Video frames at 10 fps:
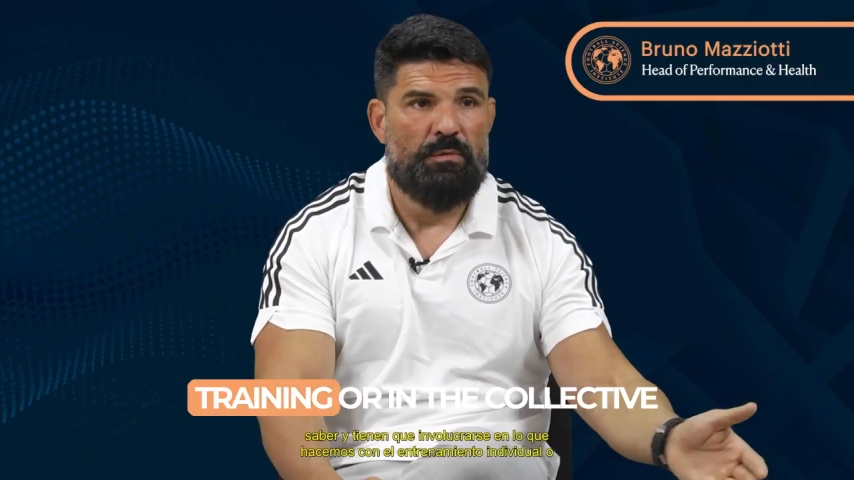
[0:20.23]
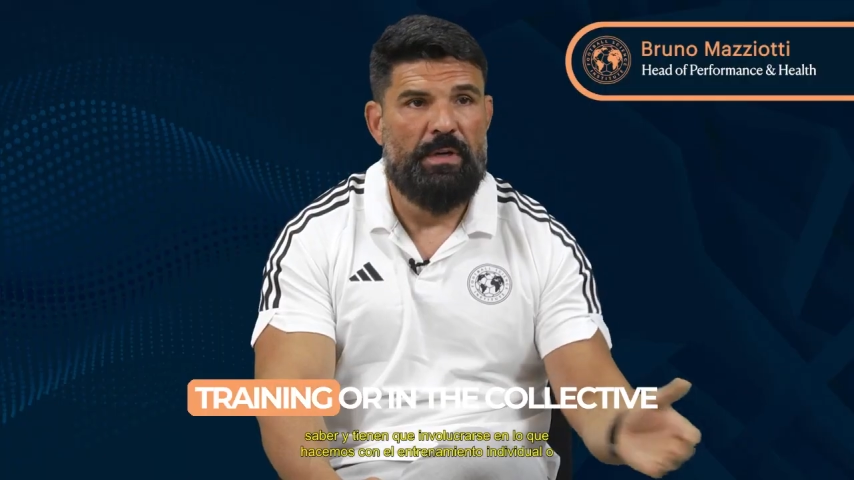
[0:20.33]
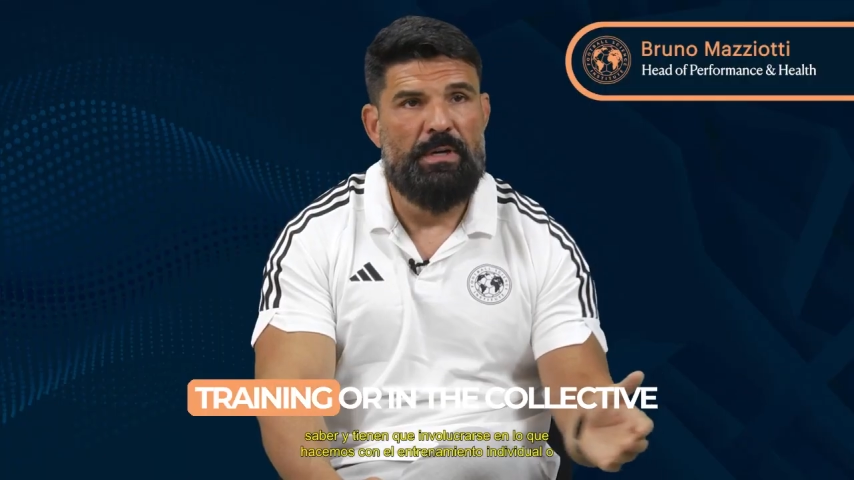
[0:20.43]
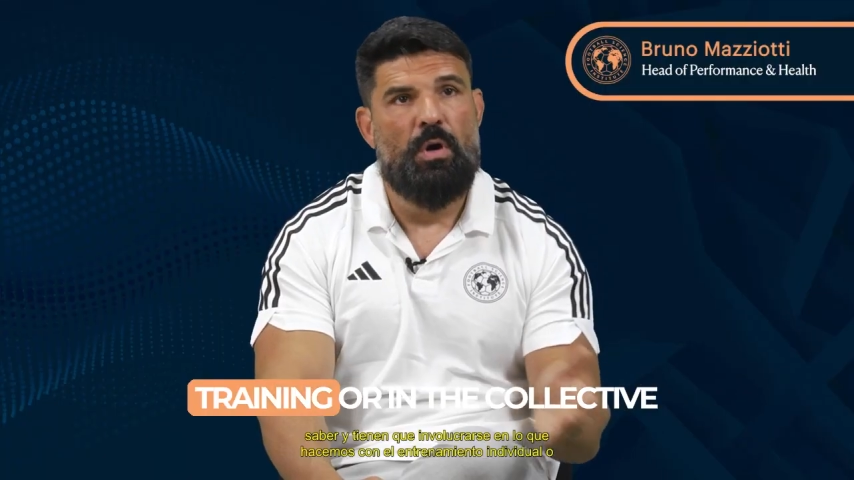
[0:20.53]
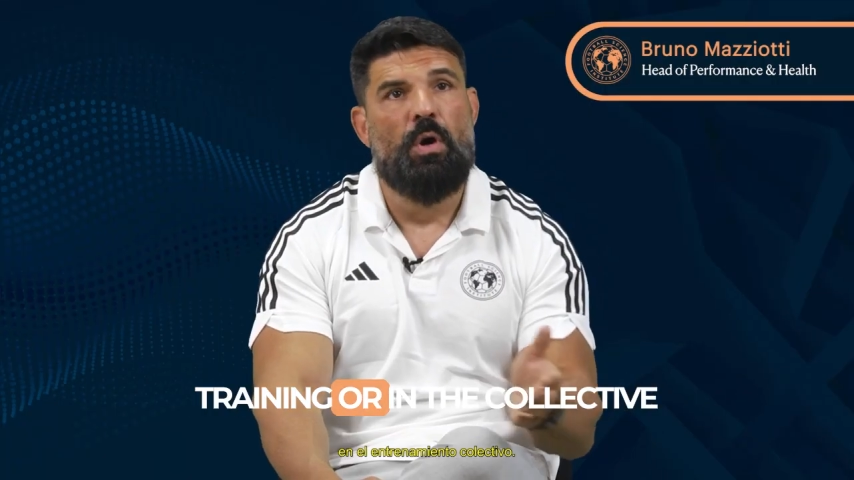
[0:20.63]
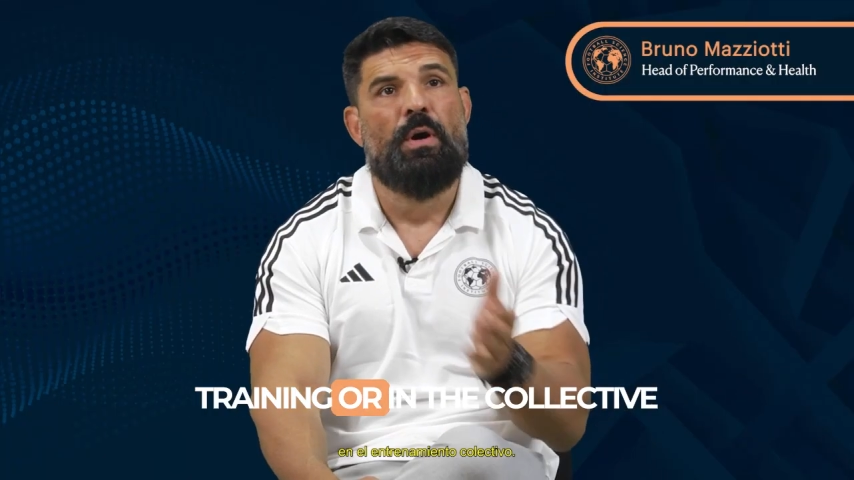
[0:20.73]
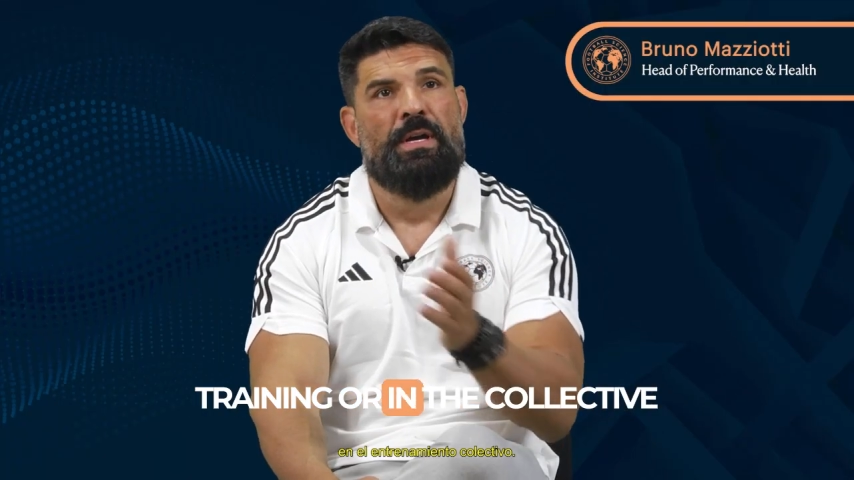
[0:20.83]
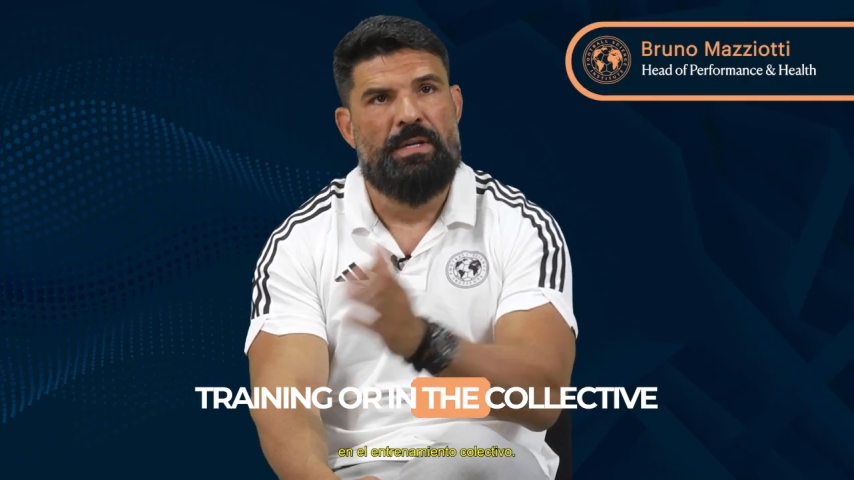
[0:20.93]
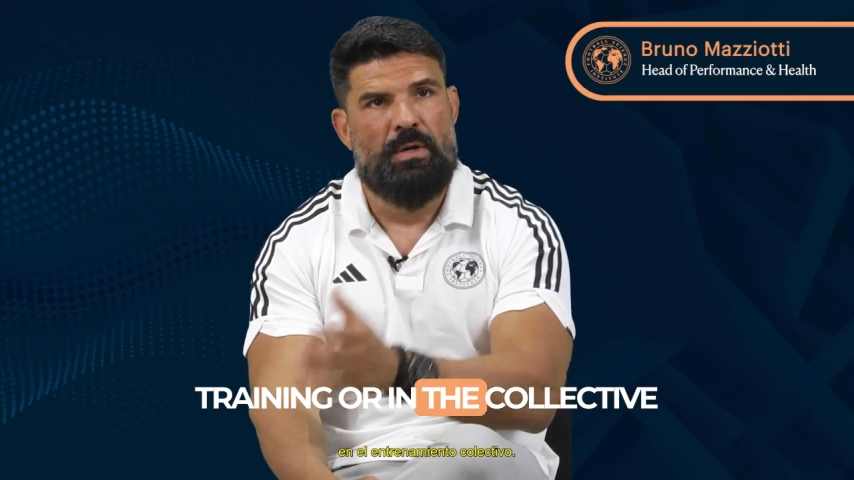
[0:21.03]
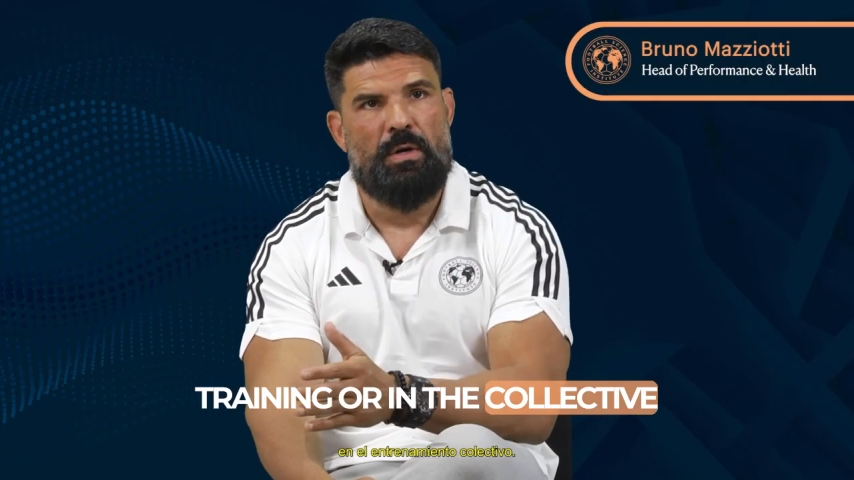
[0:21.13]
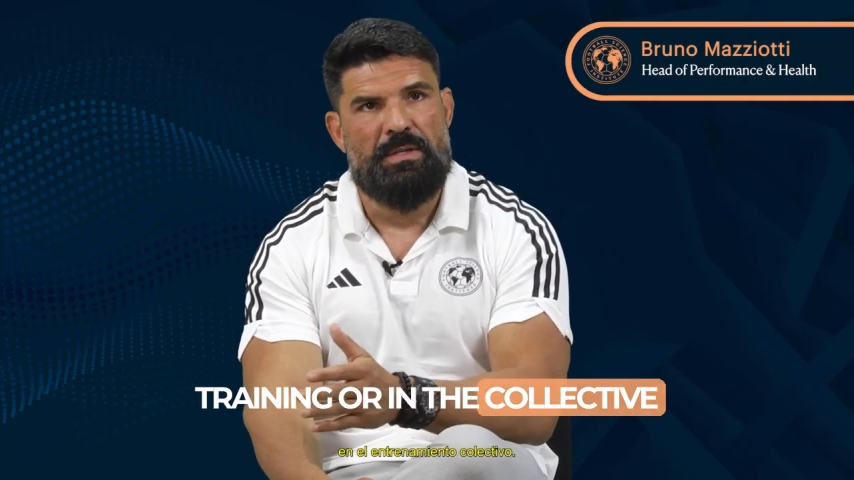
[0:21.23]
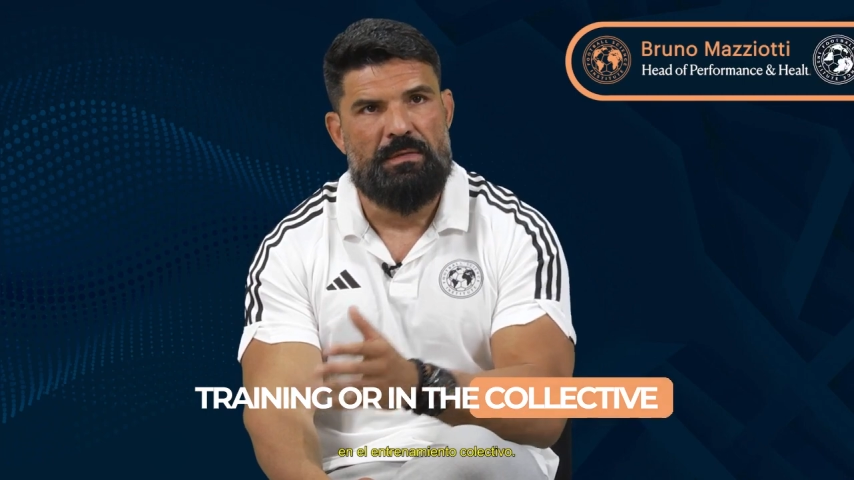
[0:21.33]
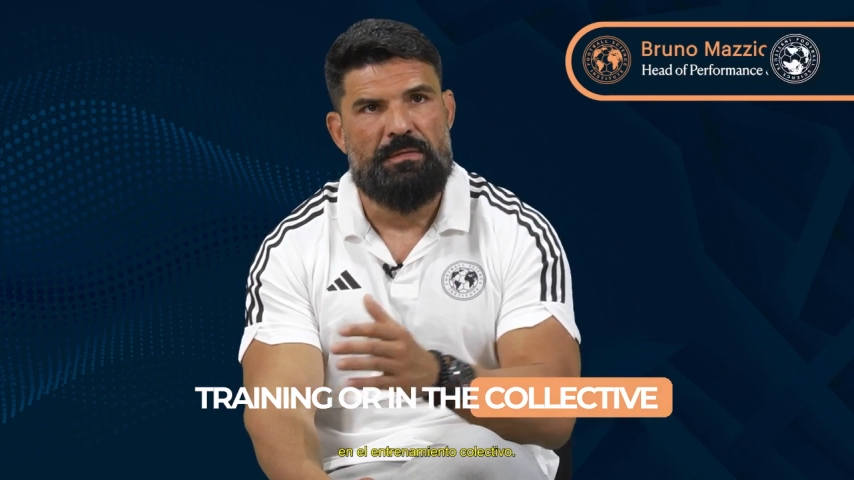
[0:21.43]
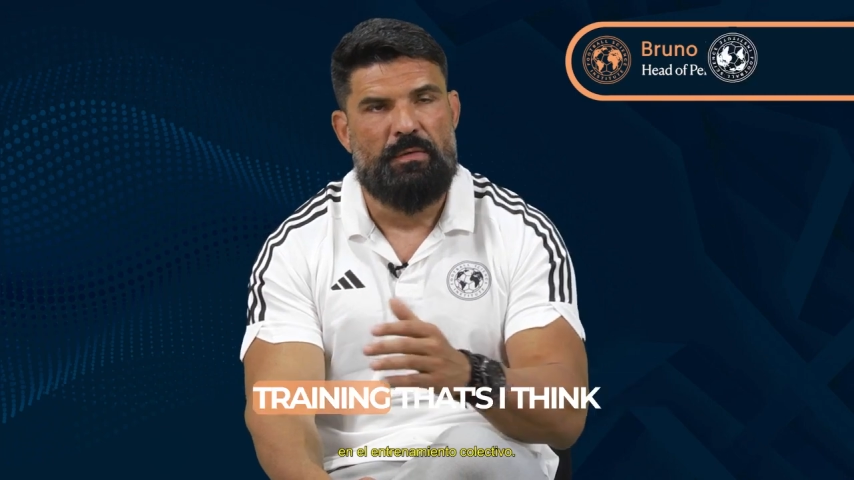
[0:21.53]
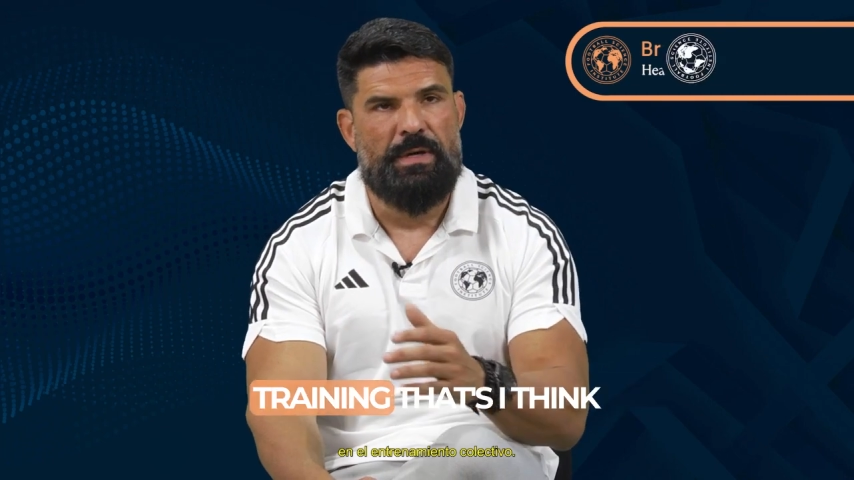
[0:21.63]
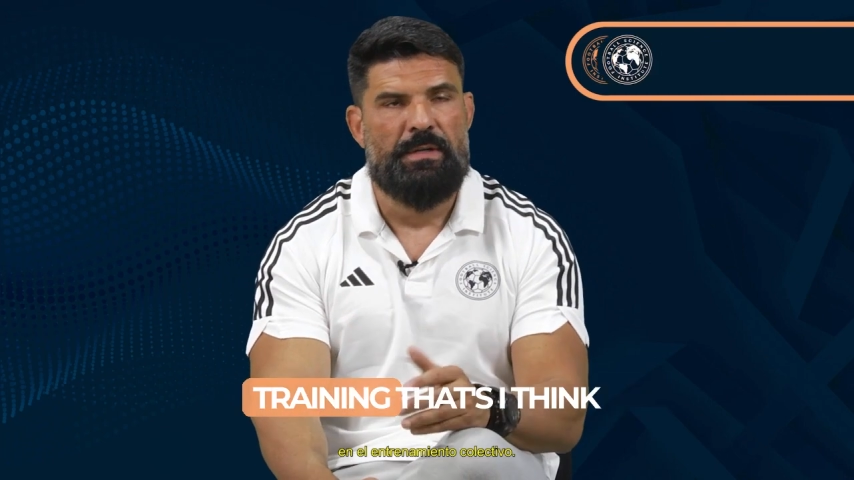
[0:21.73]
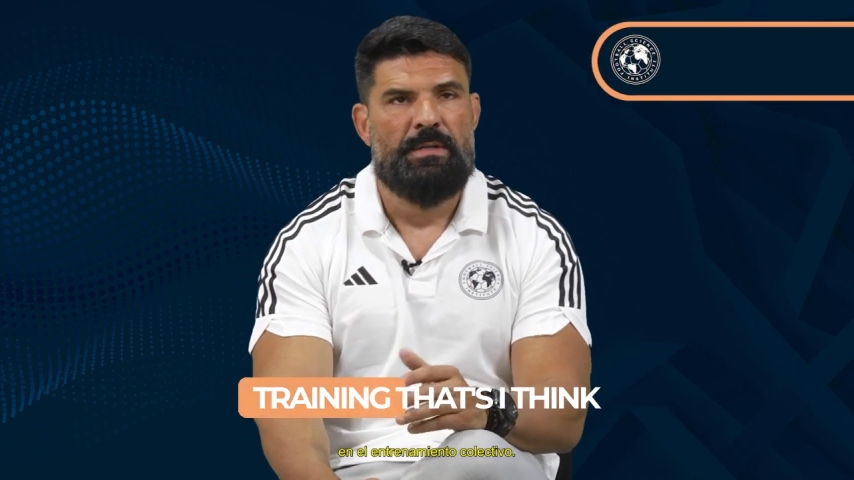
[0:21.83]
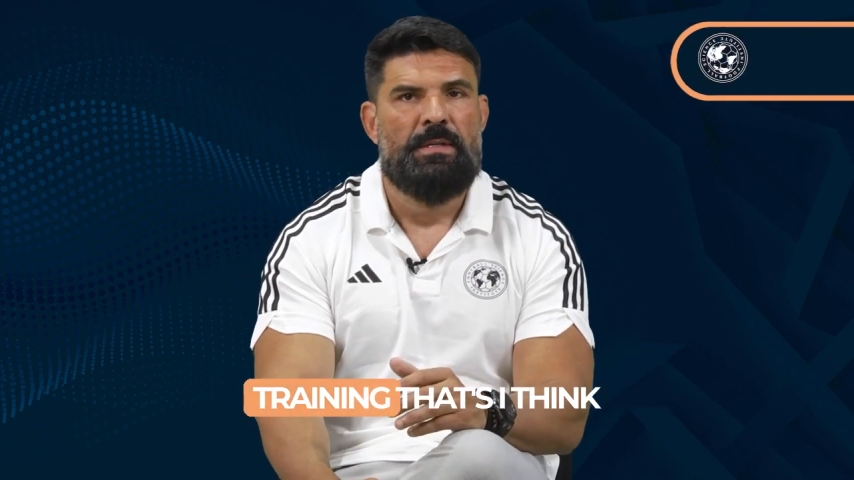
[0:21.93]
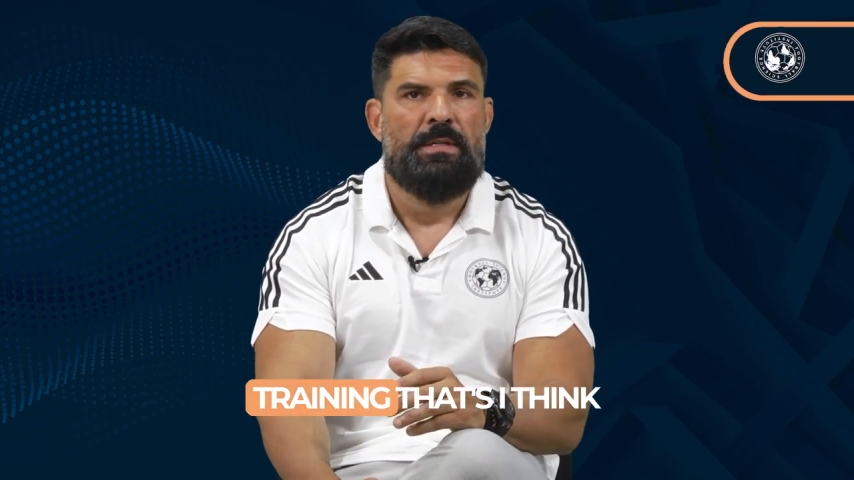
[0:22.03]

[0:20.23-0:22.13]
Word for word: training or in the collective training.